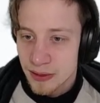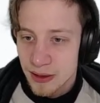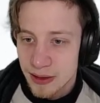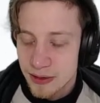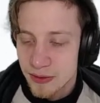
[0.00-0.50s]

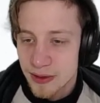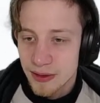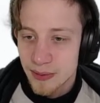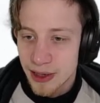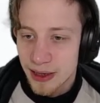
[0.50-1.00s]
Let's do it
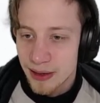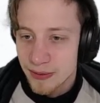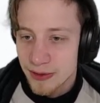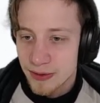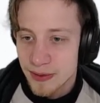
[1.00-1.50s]
in my game,
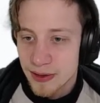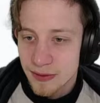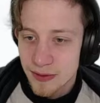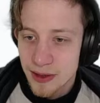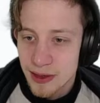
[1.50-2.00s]
so we
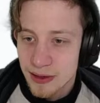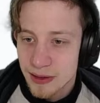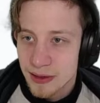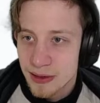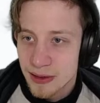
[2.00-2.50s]
don't wanna
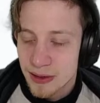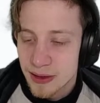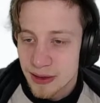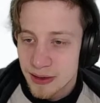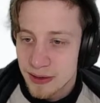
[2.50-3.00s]

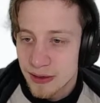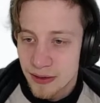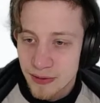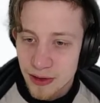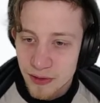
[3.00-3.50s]

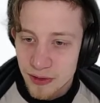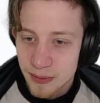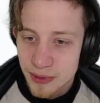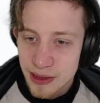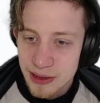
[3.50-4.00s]

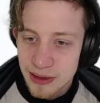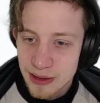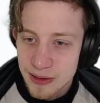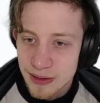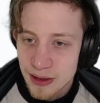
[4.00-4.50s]
overcomplicate it.
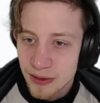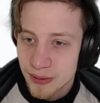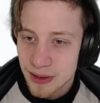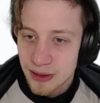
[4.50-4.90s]
Yes or no?